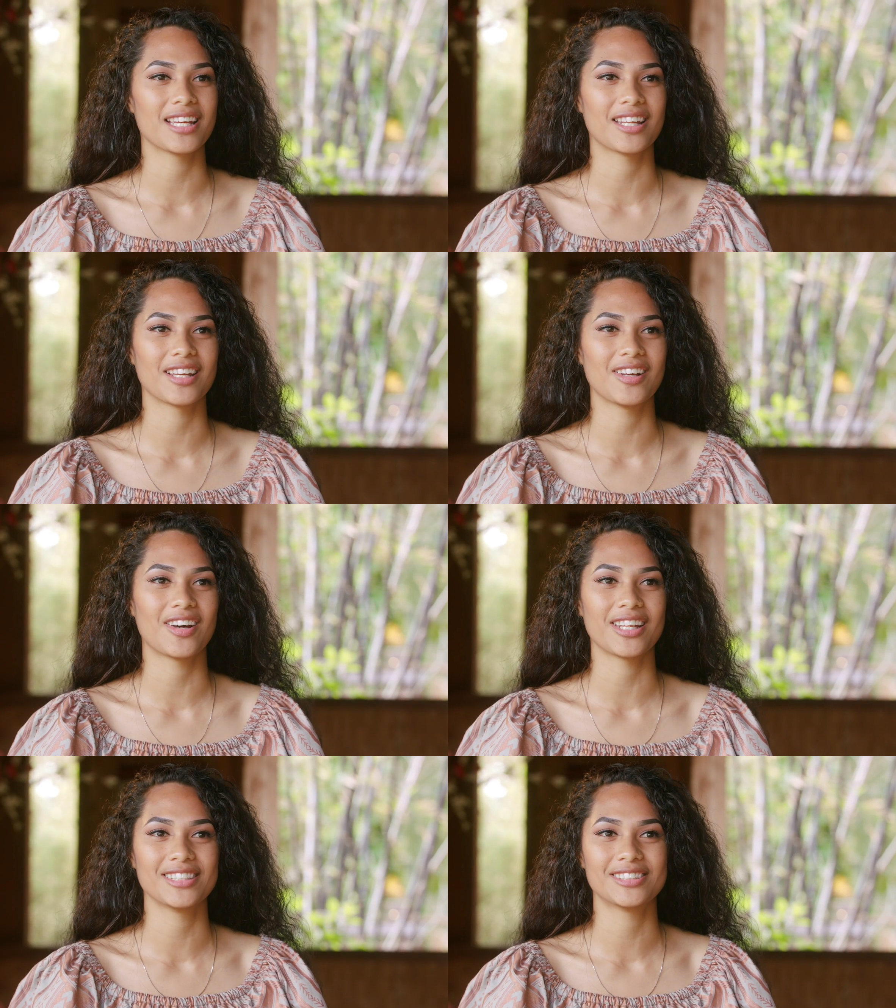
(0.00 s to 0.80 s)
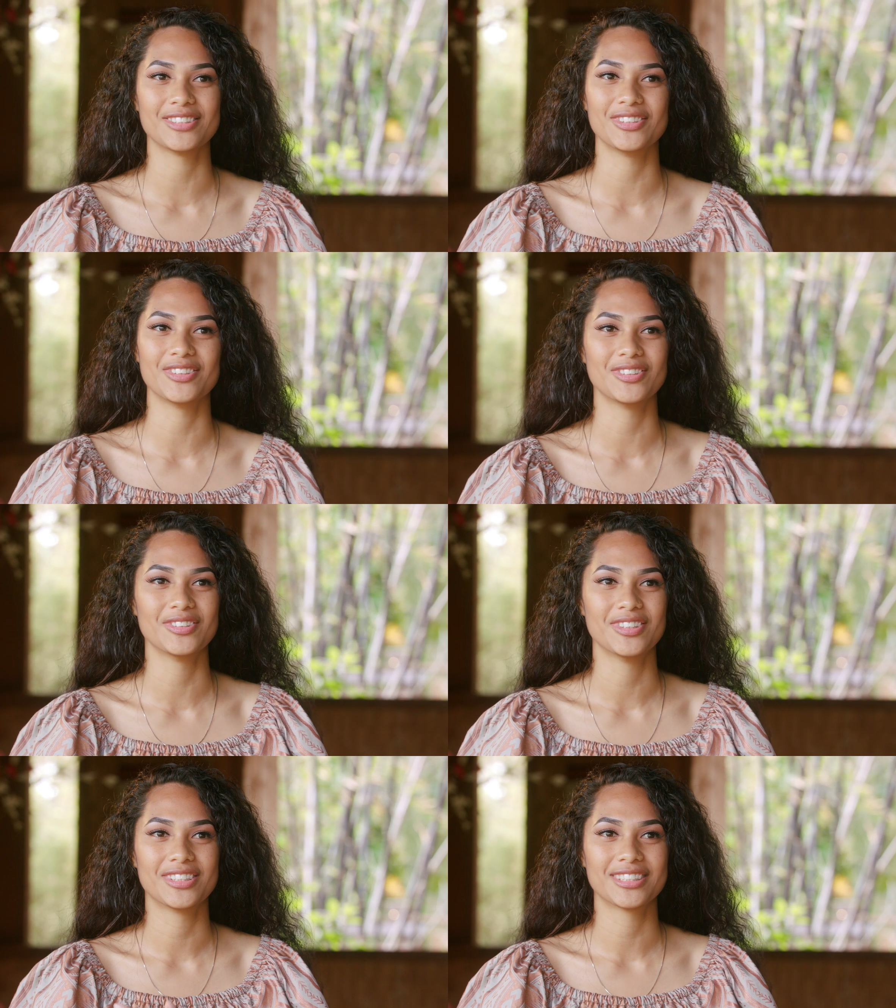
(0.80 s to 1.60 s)
and I got
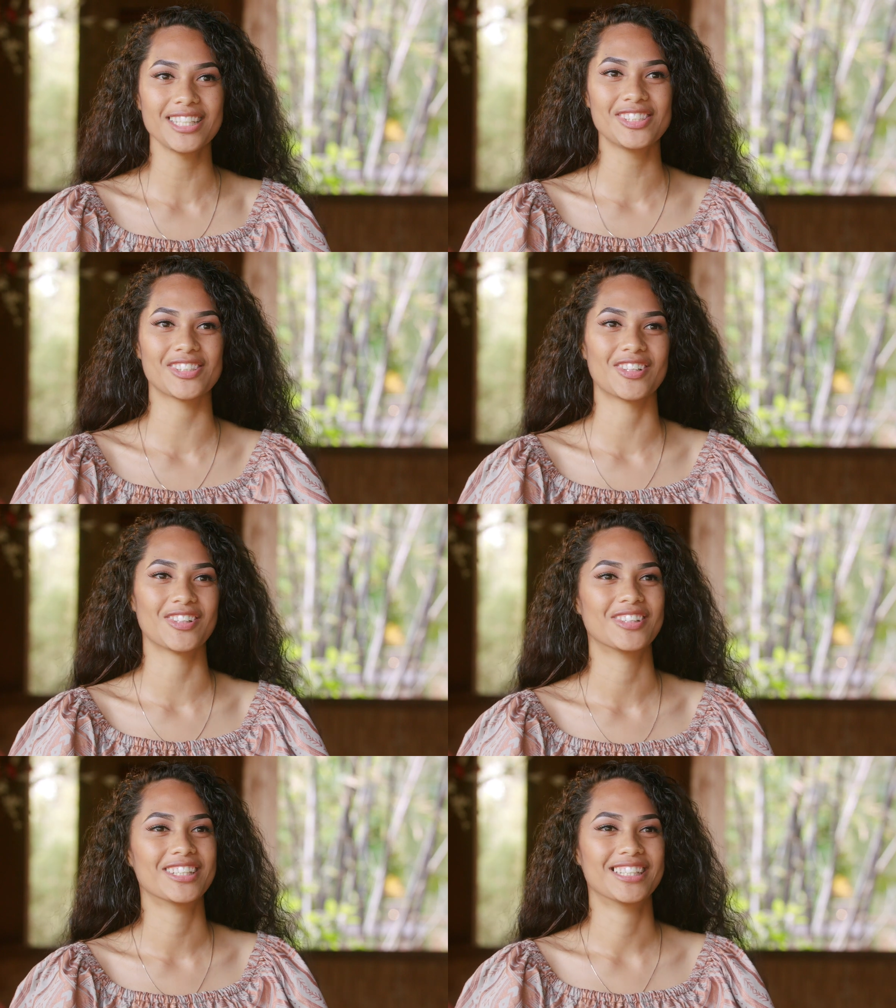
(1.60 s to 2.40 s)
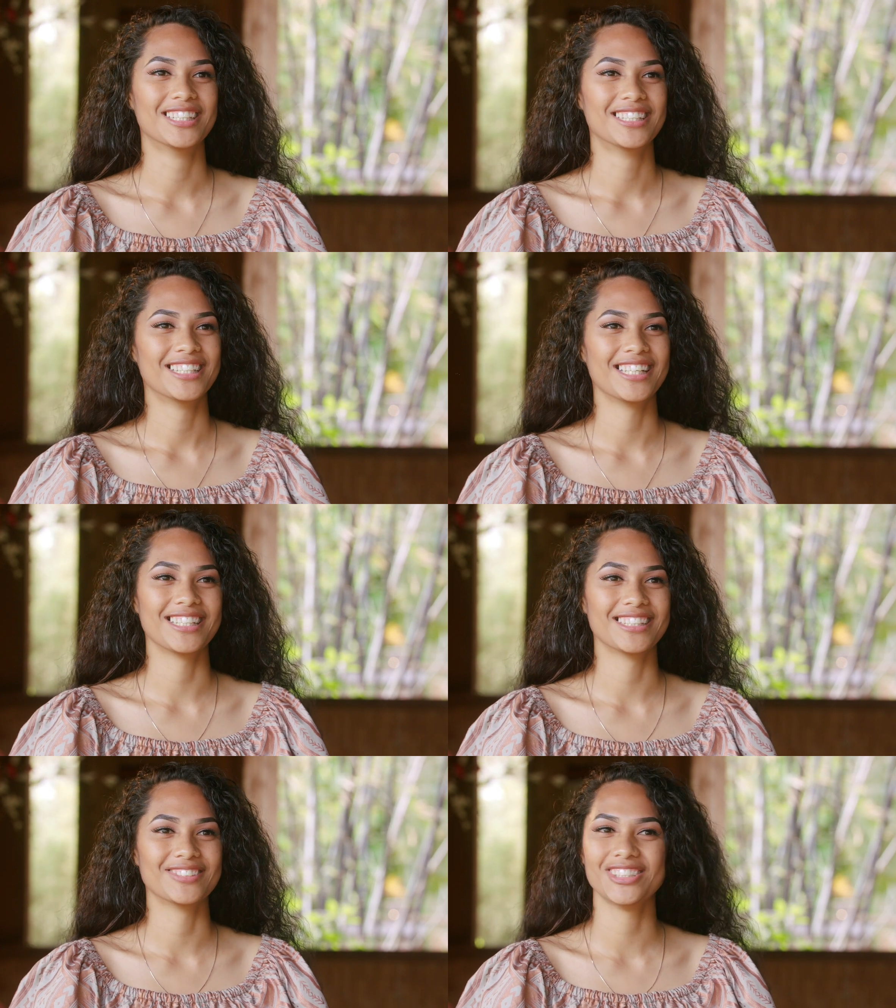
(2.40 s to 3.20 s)
into night show,
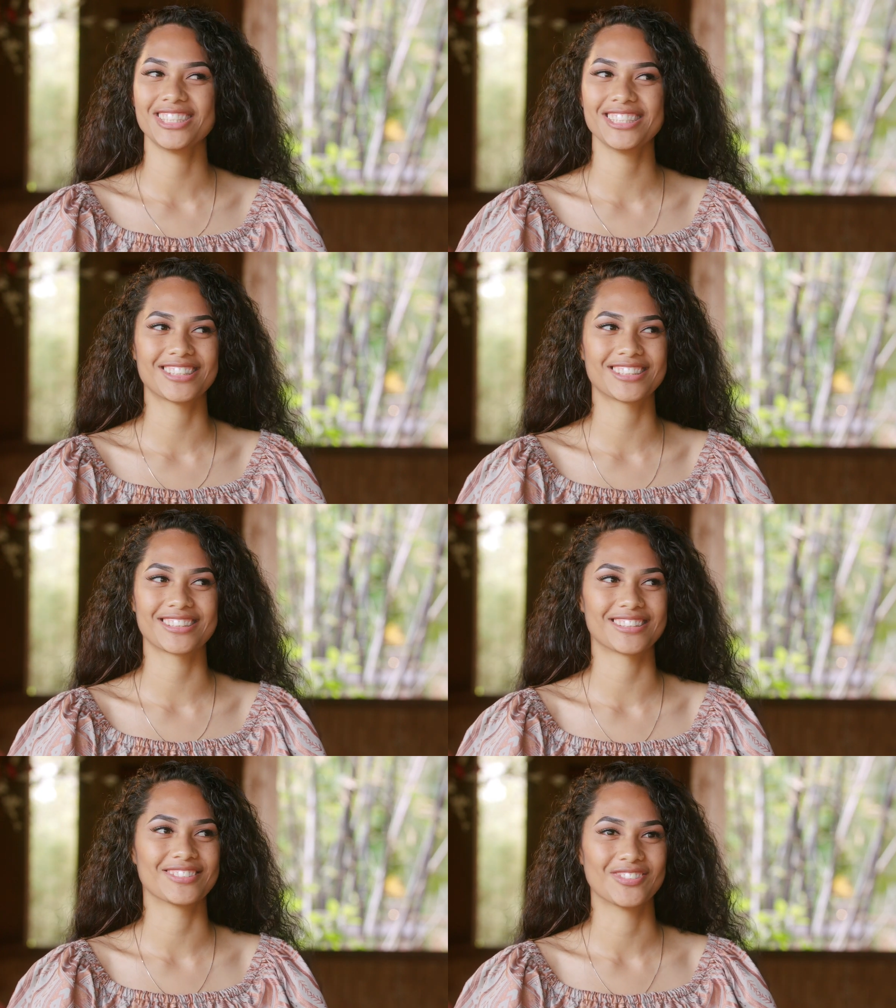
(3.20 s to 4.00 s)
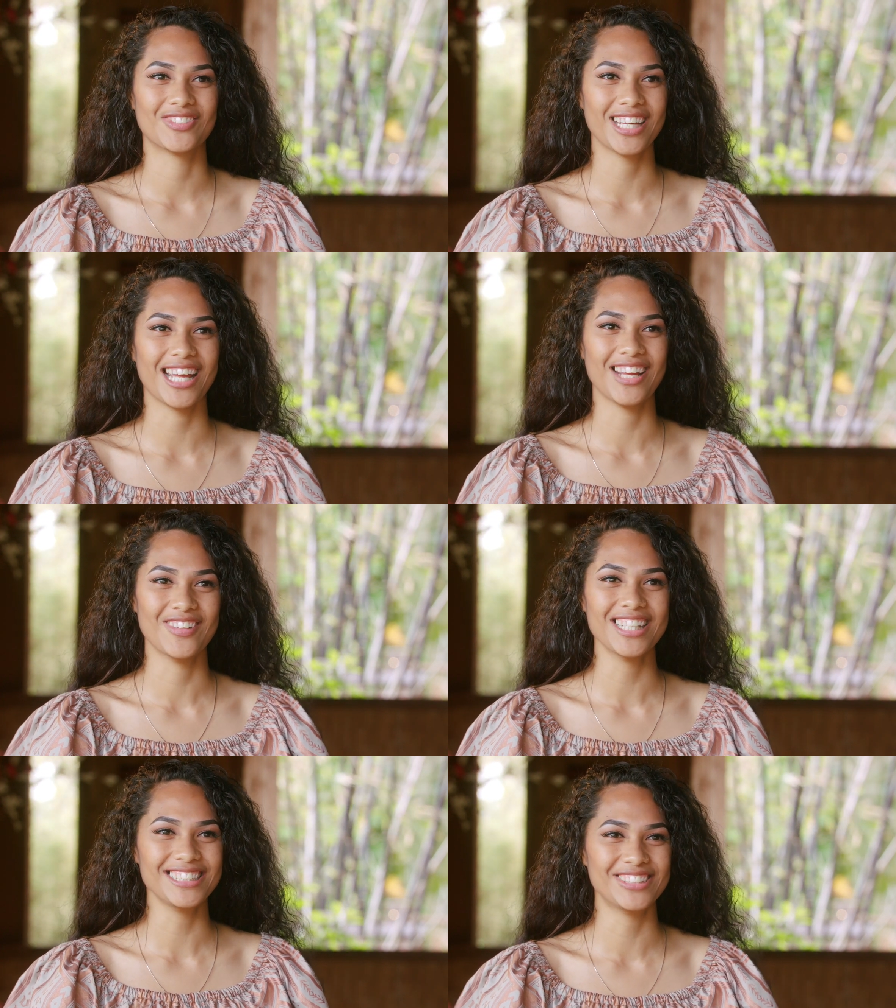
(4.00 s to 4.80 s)
and which is what I
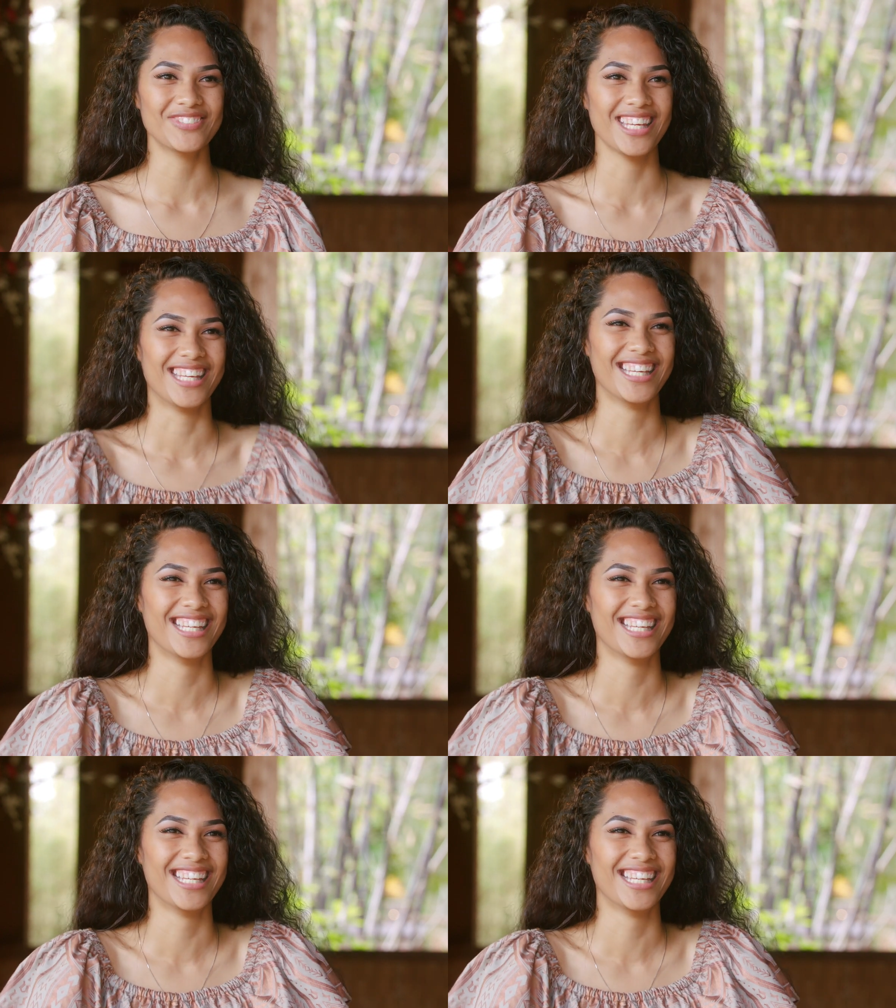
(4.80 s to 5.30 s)
wanted to be.